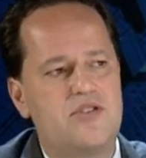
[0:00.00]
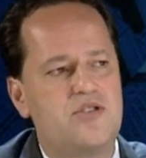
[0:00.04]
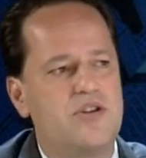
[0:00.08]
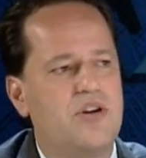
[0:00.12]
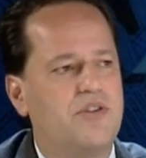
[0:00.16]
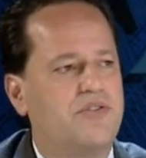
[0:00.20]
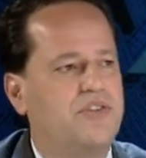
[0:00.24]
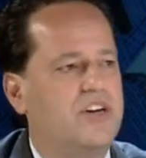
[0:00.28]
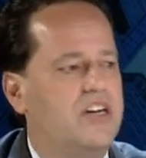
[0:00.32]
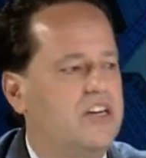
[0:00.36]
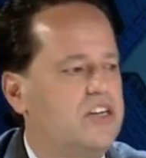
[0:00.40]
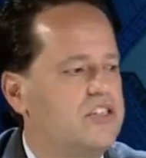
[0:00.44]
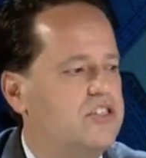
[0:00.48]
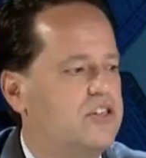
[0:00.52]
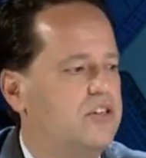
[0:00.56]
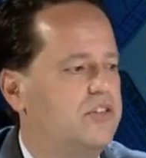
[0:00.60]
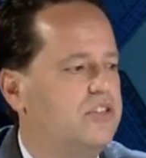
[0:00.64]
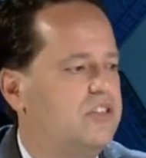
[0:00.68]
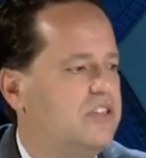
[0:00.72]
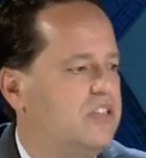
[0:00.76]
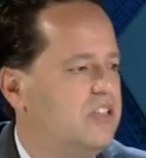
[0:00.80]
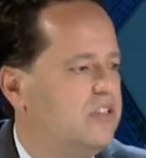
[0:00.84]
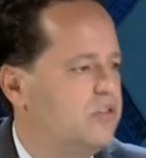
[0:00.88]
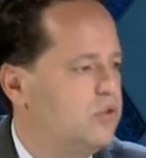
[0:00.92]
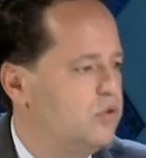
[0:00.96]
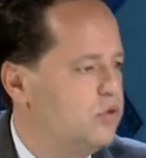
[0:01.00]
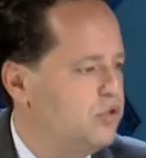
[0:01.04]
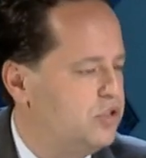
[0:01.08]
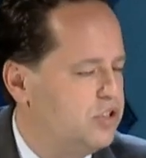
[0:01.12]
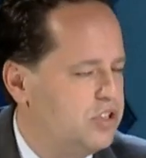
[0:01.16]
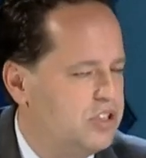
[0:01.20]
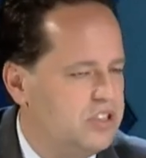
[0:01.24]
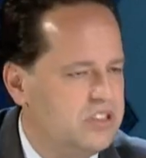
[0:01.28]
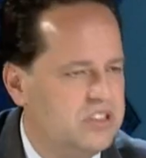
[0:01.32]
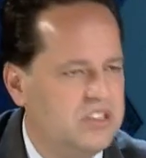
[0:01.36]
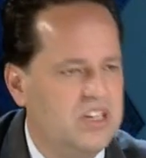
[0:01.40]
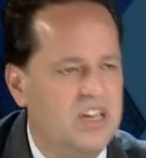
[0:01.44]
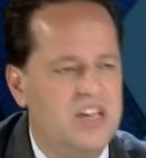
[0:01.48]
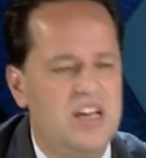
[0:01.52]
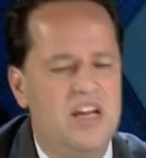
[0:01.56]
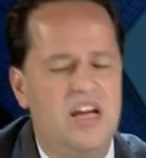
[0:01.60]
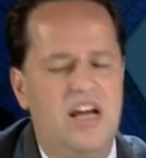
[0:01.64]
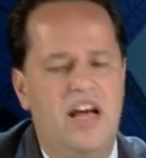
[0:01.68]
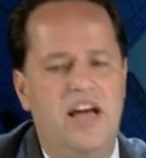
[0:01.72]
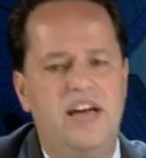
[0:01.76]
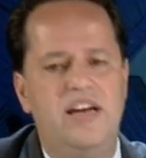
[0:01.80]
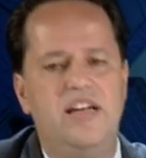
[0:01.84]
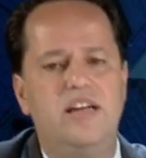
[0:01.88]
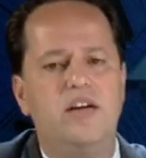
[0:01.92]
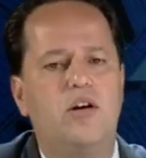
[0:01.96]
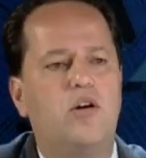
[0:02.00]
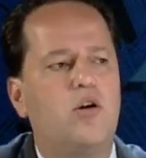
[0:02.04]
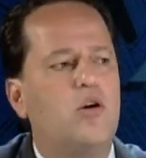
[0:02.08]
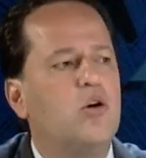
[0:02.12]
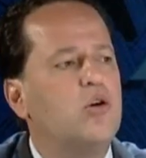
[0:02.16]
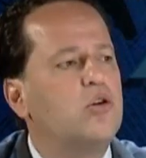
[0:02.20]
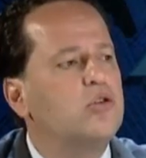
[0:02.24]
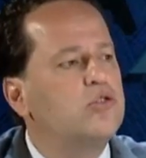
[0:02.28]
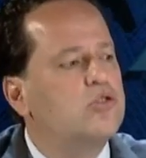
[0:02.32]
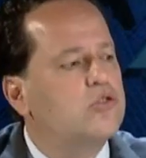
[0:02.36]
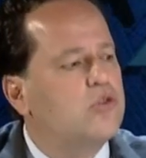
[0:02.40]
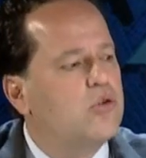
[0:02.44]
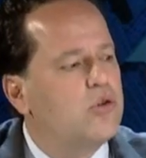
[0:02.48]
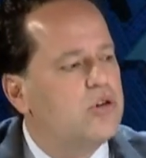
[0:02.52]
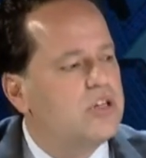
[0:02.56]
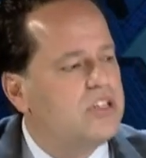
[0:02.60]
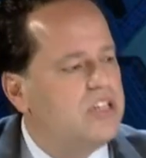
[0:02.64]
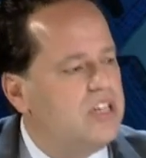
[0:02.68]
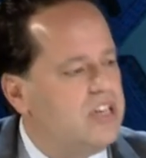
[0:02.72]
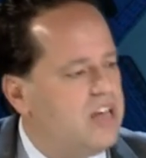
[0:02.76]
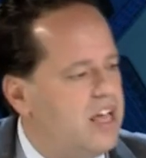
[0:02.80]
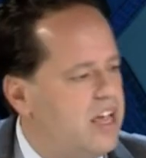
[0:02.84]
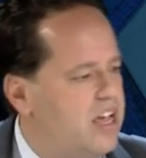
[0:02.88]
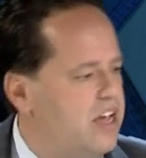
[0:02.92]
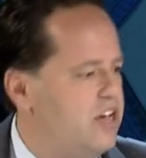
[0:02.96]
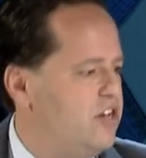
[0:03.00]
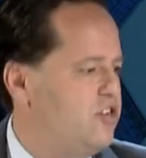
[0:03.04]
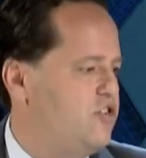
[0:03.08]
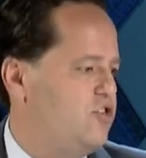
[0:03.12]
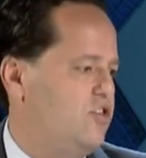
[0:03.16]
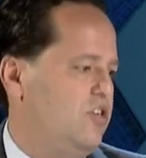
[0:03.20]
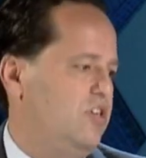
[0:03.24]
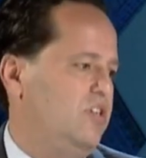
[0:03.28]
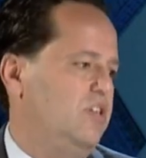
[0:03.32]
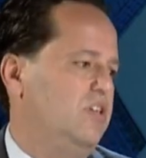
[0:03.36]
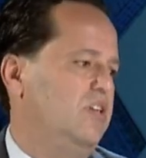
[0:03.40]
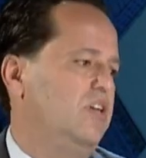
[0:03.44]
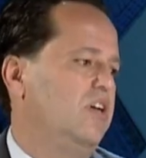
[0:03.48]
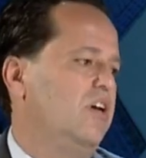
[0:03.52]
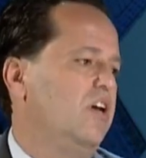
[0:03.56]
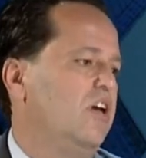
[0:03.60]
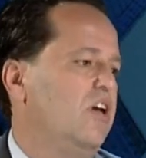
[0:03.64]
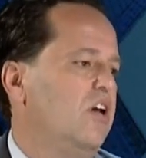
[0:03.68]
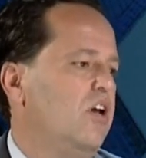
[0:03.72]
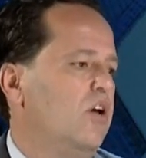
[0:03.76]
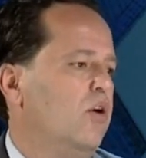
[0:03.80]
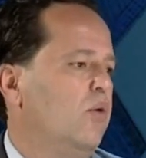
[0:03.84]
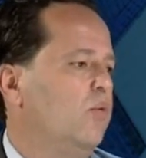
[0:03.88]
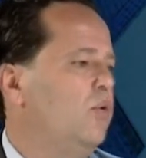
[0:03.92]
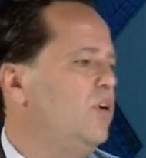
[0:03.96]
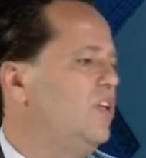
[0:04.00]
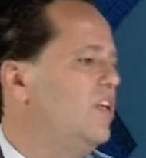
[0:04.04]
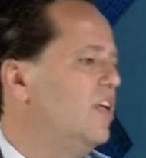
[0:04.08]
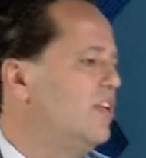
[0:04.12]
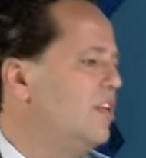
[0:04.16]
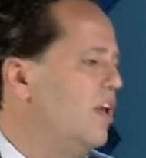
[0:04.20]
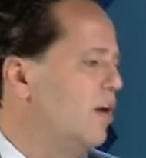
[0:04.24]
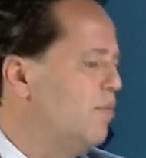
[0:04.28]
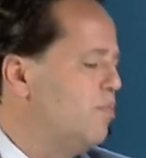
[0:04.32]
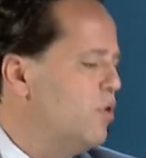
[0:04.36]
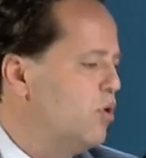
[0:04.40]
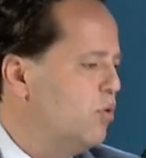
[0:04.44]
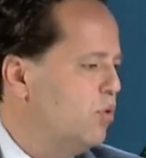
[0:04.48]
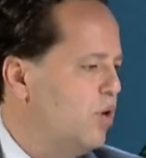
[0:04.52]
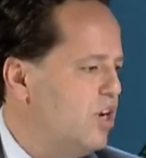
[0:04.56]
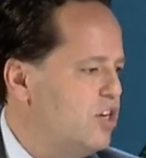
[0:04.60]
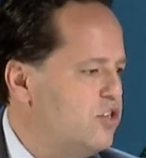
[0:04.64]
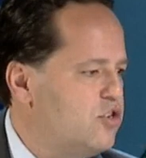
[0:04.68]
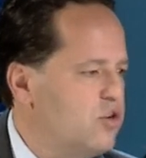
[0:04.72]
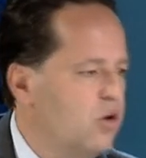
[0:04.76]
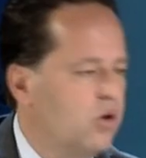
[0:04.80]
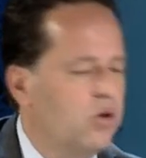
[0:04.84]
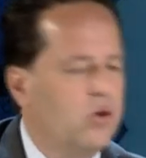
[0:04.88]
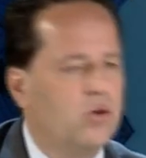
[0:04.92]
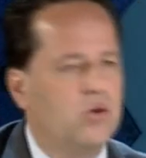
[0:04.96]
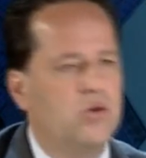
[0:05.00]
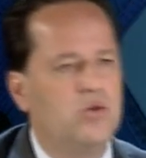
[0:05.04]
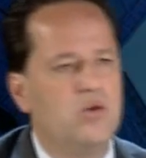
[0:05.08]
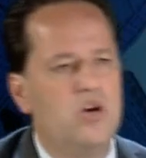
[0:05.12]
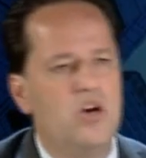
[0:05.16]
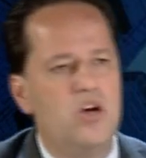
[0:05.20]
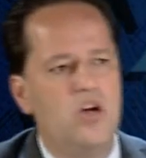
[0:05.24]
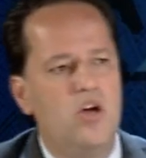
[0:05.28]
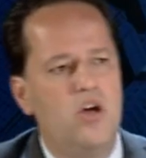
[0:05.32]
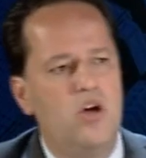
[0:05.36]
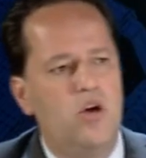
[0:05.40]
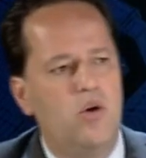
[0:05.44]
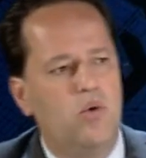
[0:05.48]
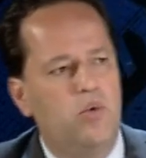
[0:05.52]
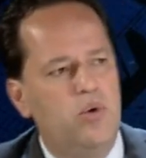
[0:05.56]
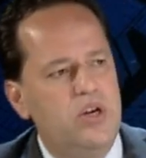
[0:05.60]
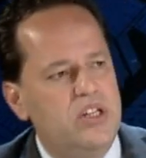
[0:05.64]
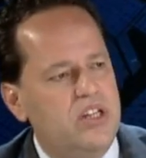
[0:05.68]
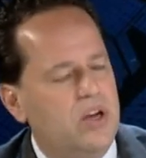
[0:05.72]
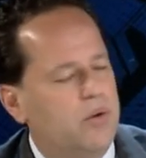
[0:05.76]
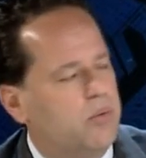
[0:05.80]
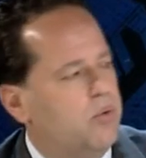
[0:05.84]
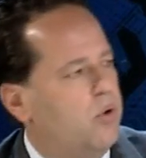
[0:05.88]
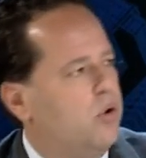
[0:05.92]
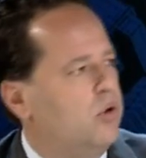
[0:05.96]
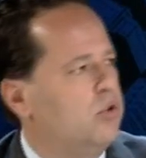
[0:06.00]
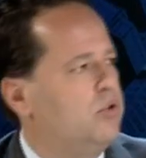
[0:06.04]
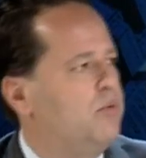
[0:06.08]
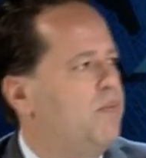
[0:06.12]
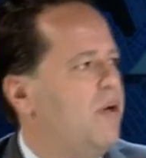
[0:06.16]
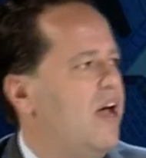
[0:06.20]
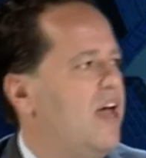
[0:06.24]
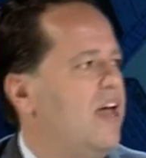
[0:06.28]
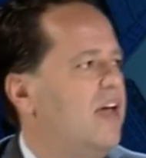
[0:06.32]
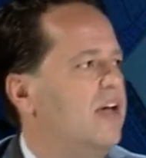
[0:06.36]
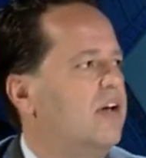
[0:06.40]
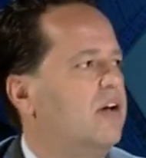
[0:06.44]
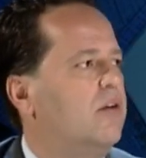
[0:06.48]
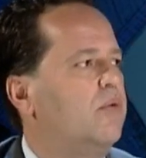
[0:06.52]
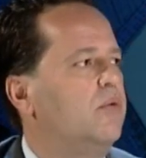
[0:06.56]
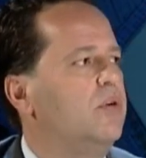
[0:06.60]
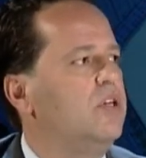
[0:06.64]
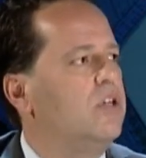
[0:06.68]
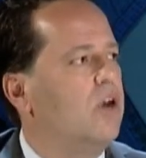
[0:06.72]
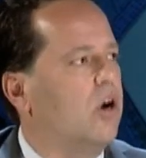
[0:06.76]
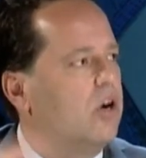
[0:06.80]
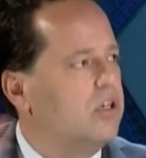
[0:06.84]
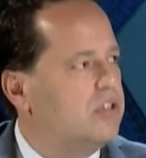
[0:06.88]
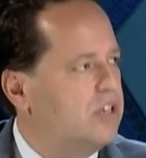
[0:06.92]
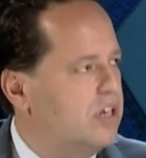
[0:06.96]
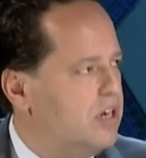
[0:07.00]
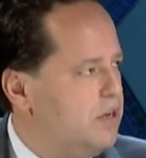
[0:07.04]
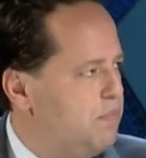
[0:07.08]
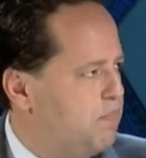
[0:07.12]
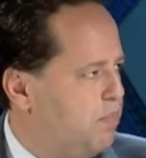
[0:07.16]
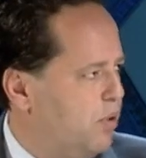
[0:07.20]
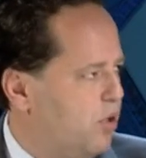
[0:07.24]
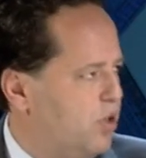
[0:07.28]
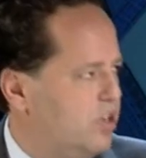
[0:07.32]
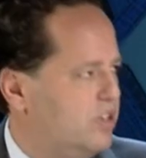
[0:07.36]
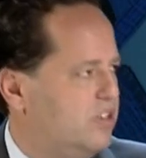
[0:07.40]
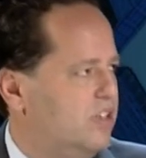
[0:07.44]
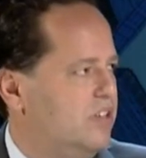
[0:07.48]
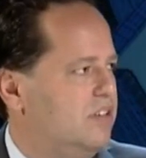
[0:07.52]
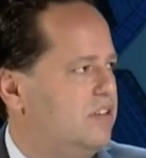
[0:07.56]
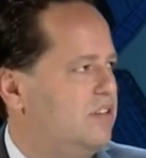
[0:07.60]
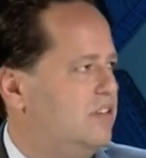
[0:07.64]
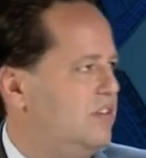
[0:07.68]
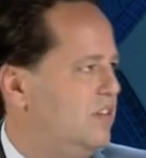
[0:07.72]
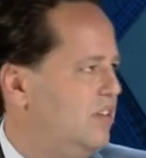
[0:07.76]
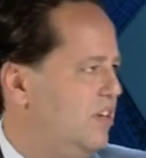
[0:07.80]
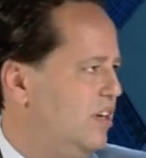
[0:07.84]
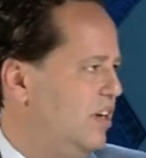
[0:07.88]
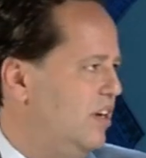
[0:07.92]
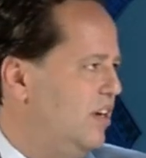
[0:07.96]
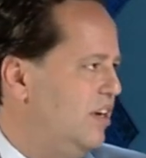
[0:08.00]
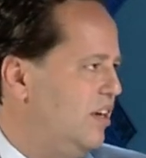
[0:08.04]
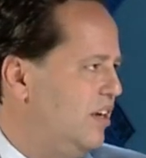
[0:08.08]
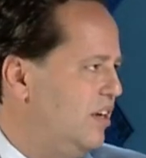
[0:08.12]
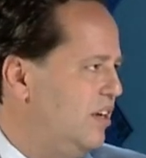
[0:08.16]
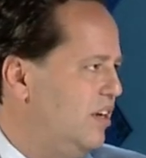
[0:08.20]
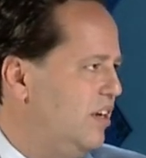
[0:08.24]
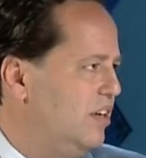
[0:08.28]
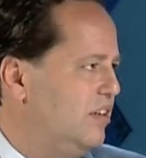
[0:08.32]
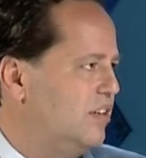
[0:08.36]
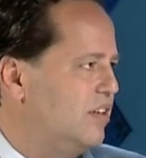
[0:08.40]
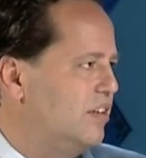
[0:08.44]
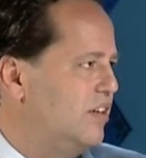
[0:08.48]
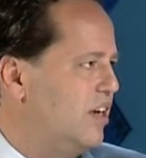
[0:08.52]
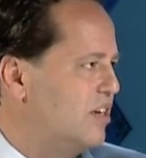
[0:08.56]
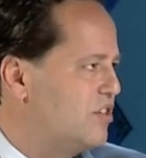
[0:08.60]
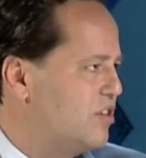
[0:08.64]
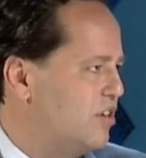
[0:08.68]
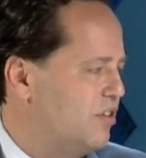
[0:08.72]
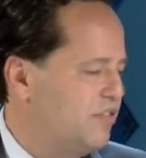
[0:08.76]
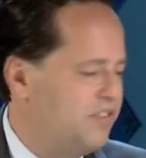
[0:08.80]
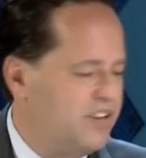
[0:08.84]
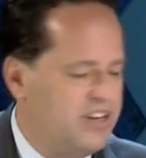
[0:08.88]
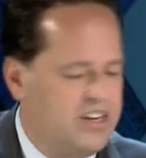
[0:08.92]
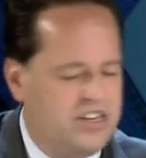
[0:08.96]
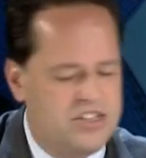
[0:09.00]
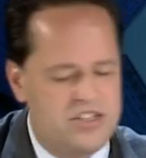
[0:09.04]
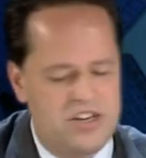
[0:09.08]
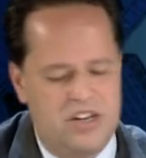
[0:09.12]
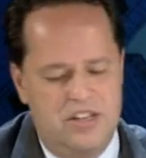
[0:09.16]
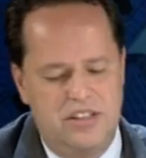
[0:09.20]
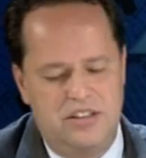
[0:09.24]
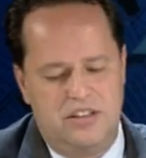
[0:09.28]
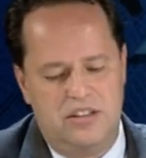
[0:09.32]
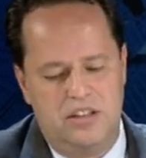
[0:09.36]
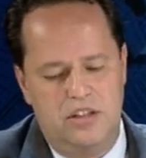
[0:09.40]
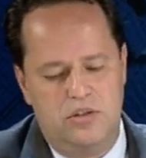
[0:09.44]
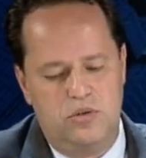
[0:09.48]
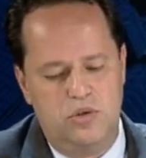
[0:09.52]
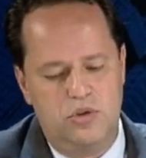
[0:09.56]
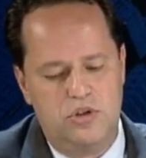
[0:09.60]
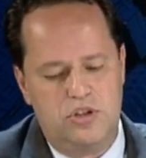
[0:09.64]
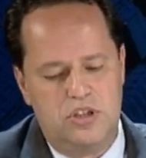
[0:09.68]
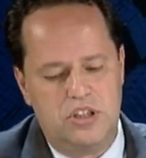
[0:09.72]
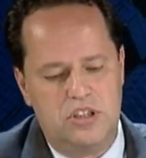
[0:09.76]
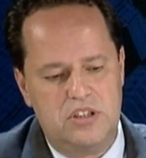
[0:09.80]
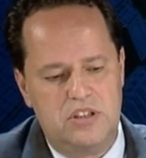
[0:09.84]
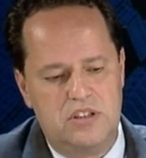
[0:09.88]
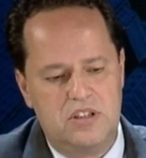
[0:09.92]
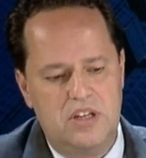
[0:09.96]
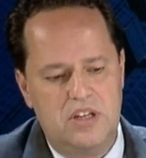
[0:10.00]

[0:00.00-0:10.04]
financial institutions, and in close coordination with the WHO, with the World Bank, with other important international financial institutions,